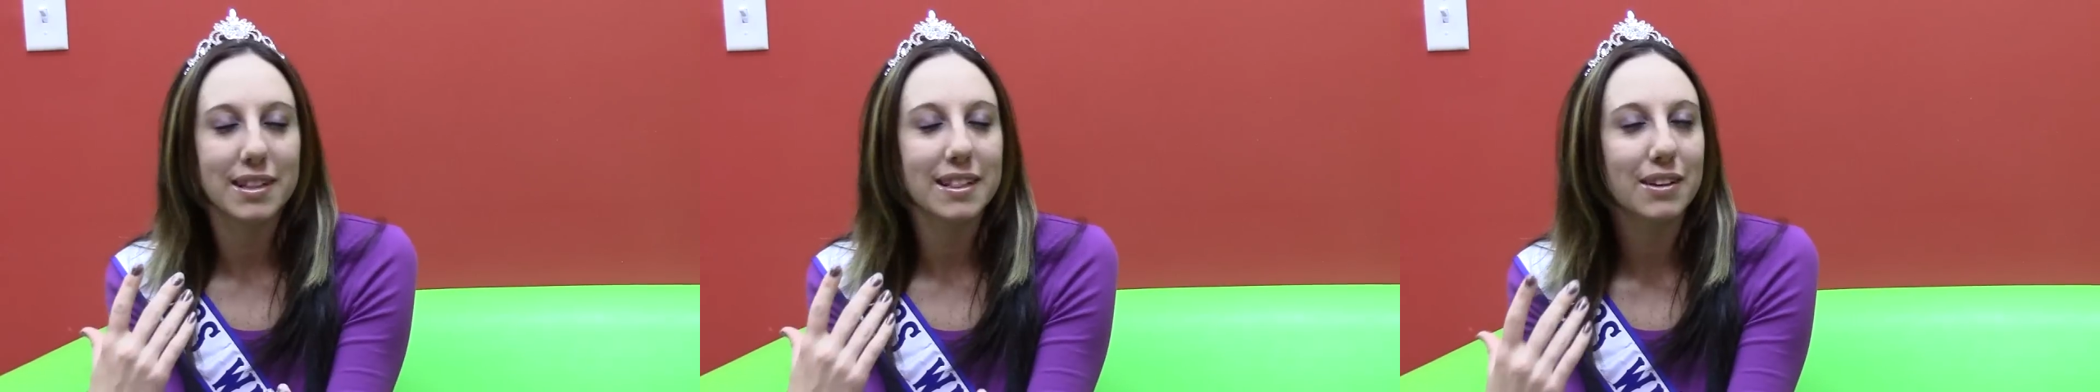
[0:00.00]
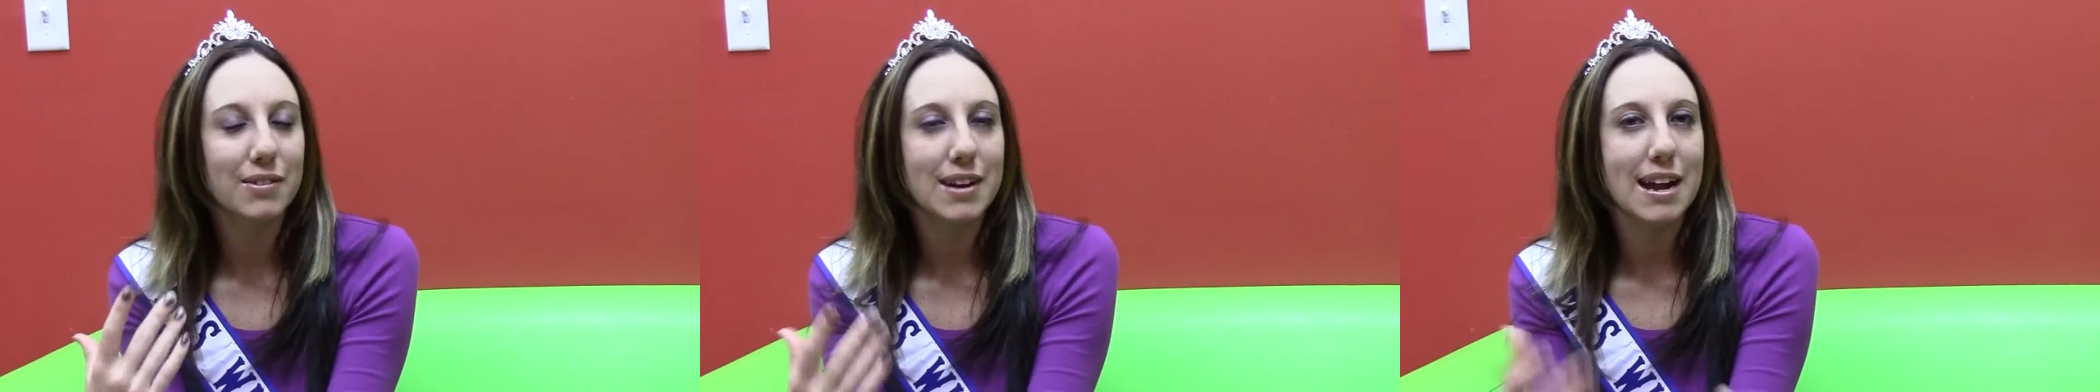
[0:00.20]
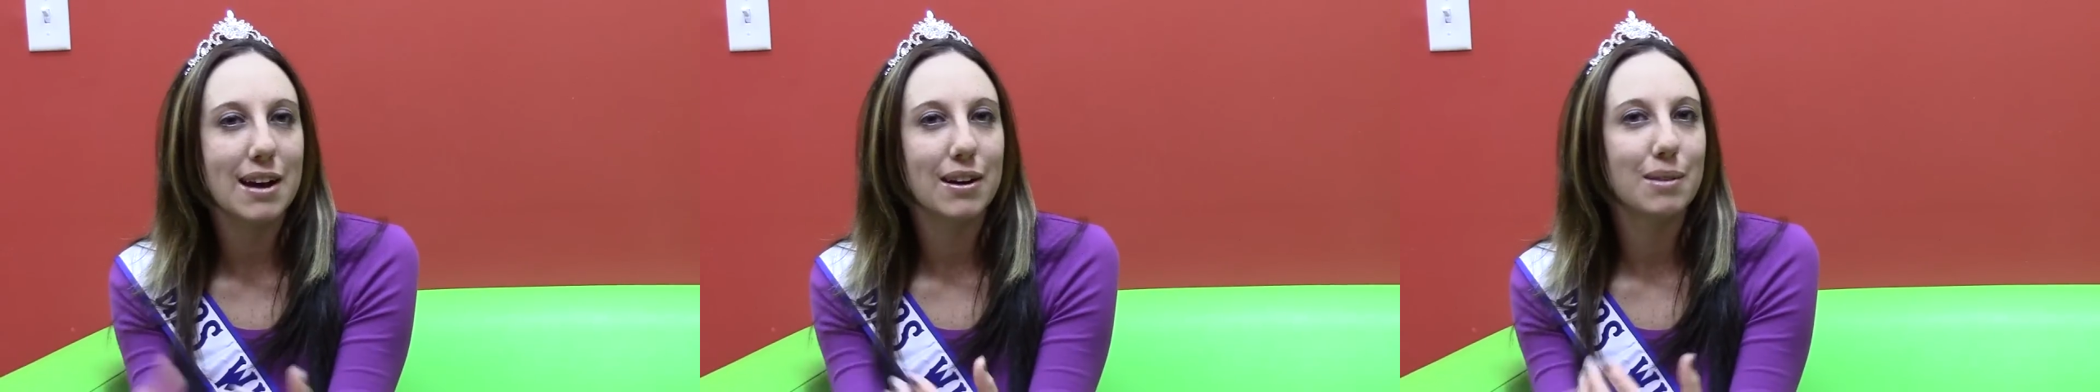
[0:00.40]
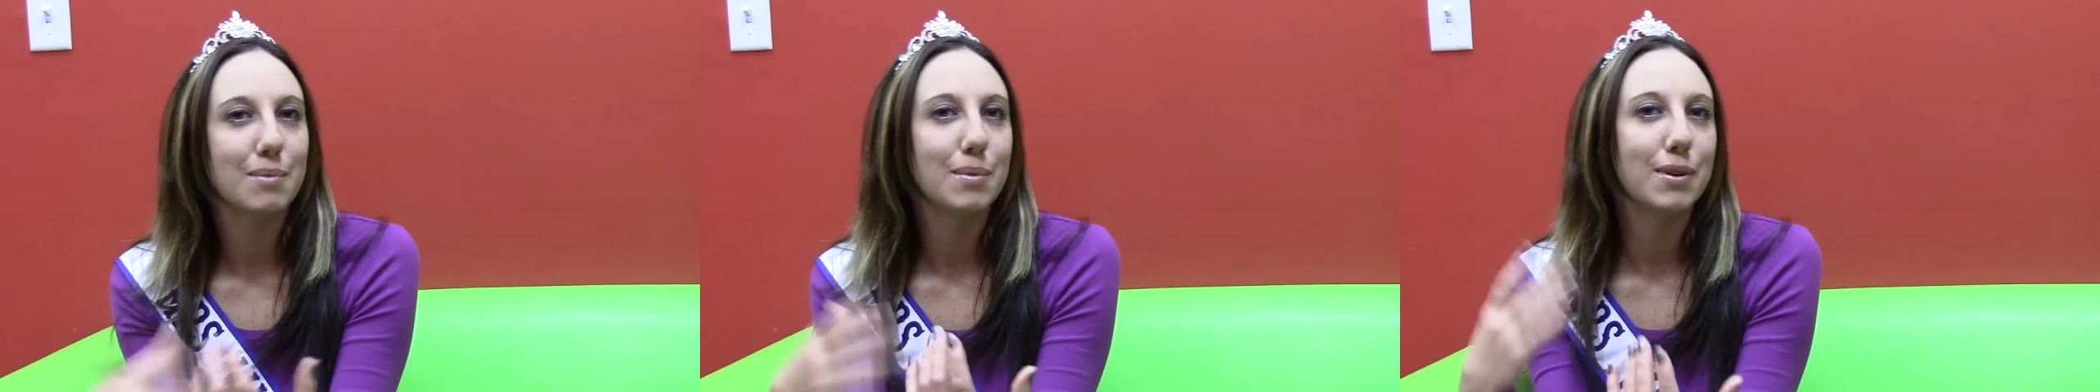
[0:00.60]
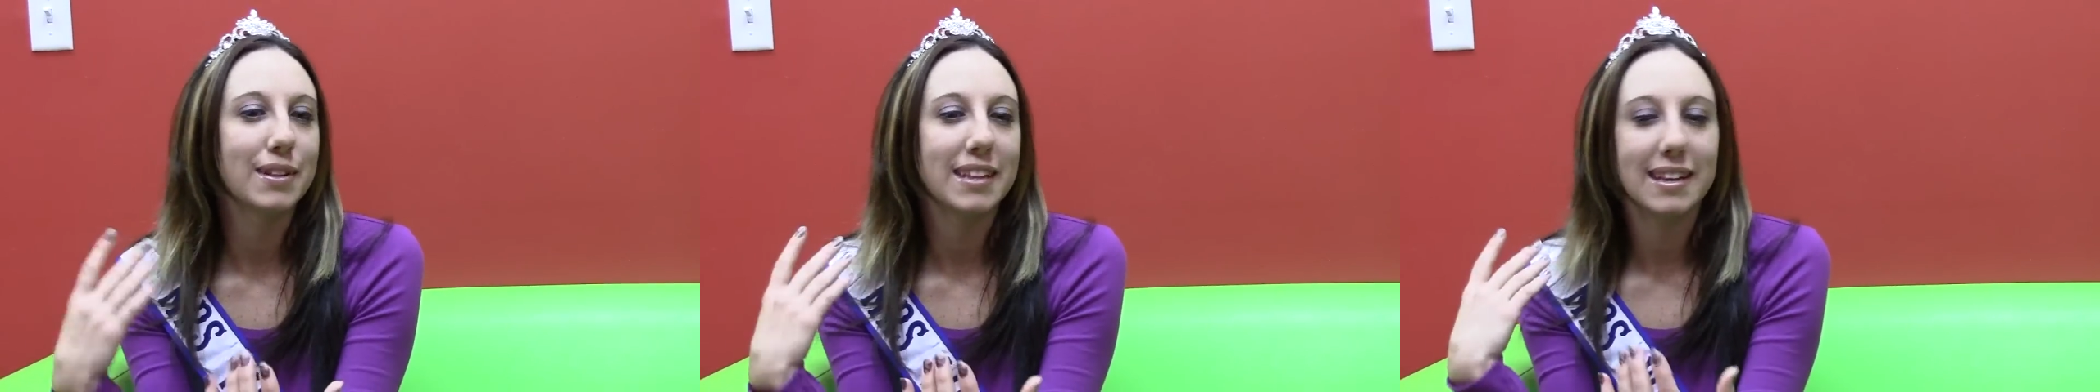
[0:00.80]
than the
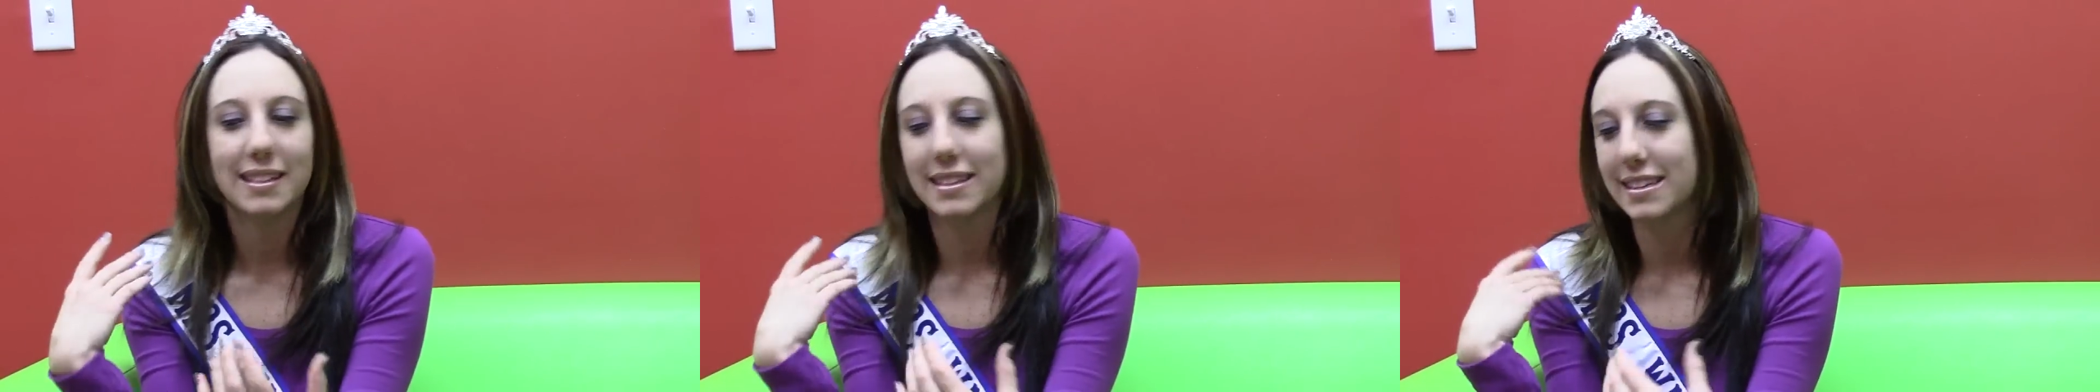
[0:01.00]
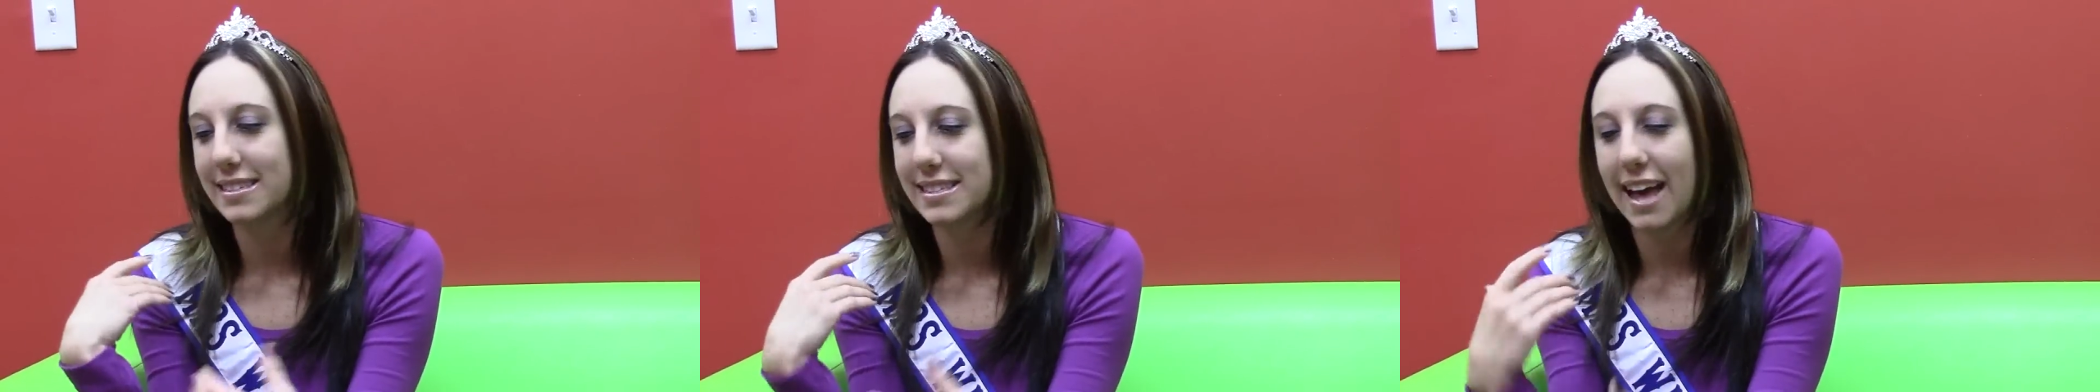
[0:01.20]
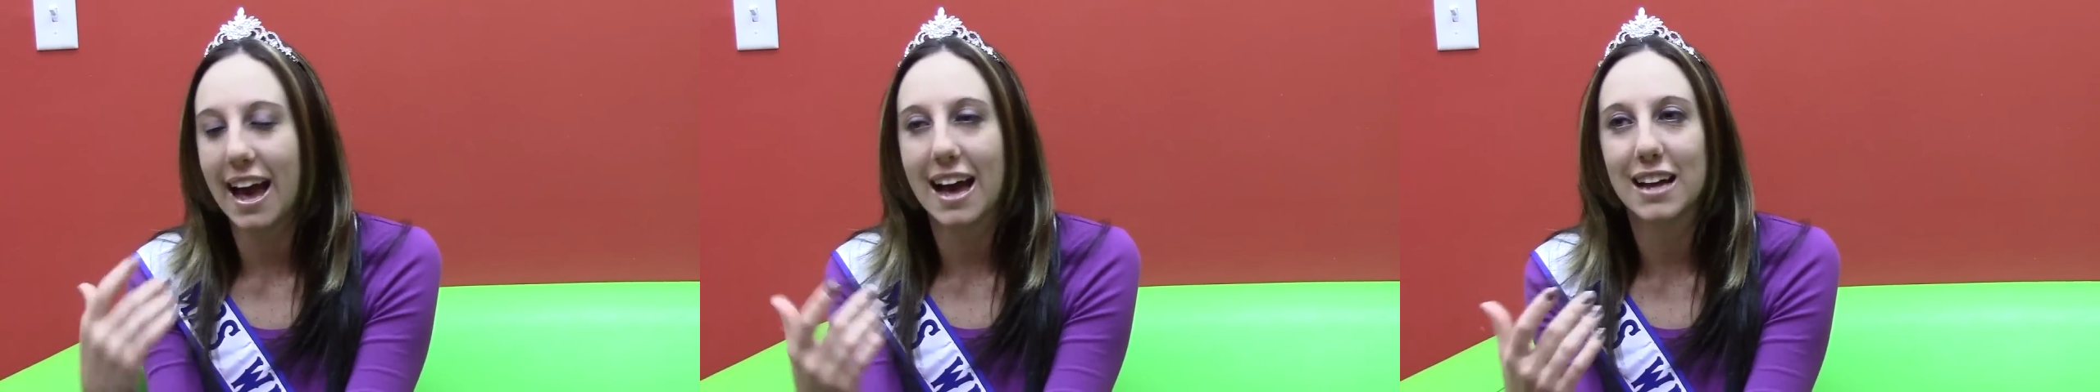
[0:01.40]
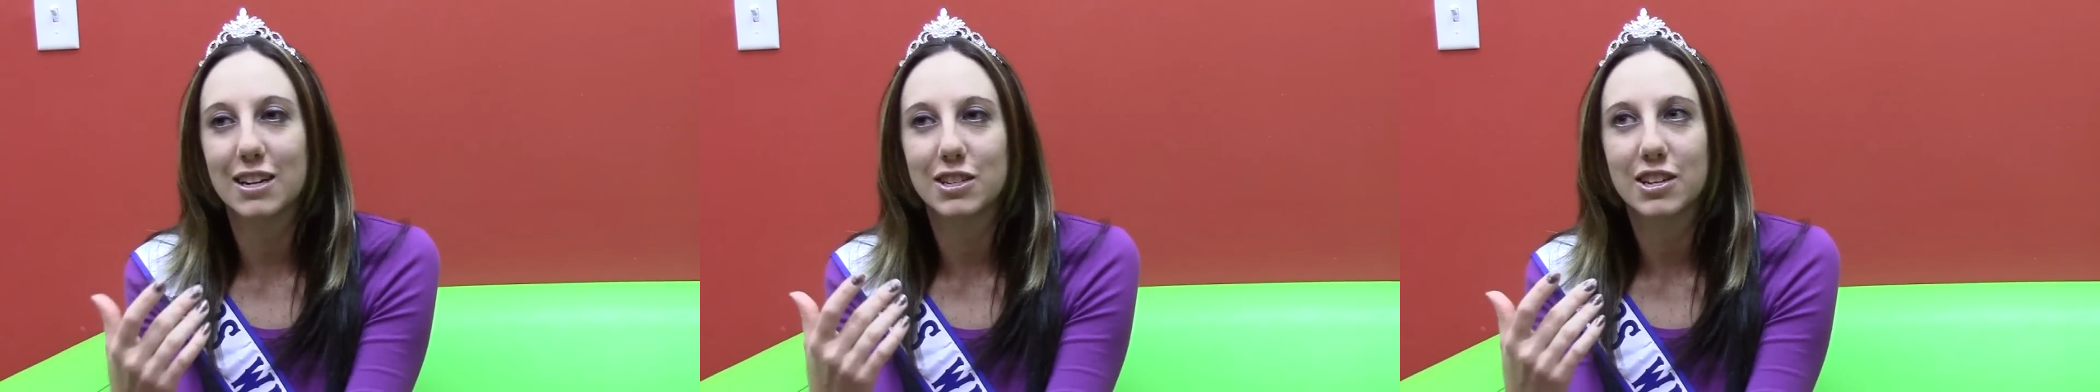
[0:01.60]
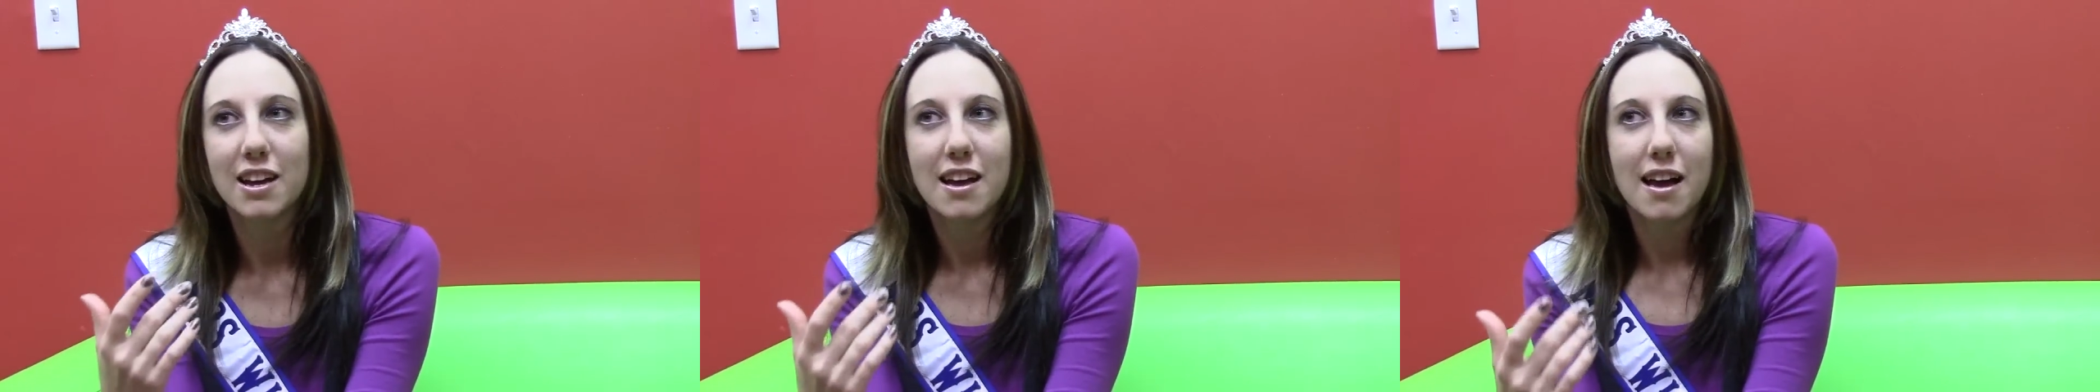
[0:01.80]
crown, more than the
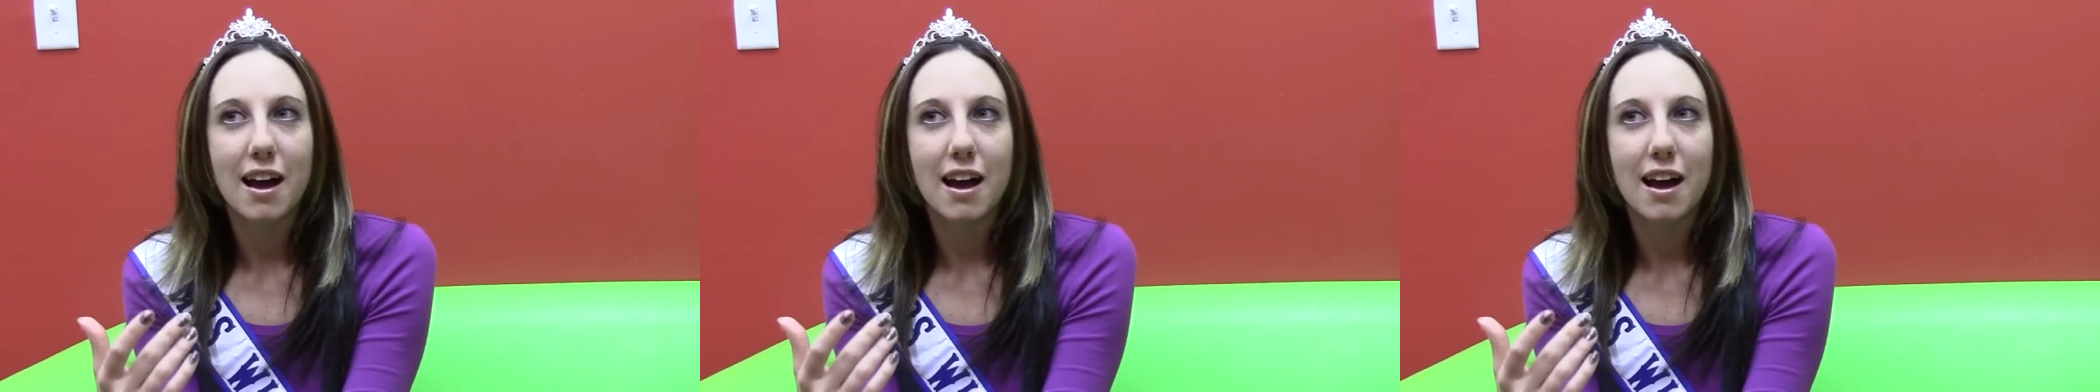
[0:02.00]
sash.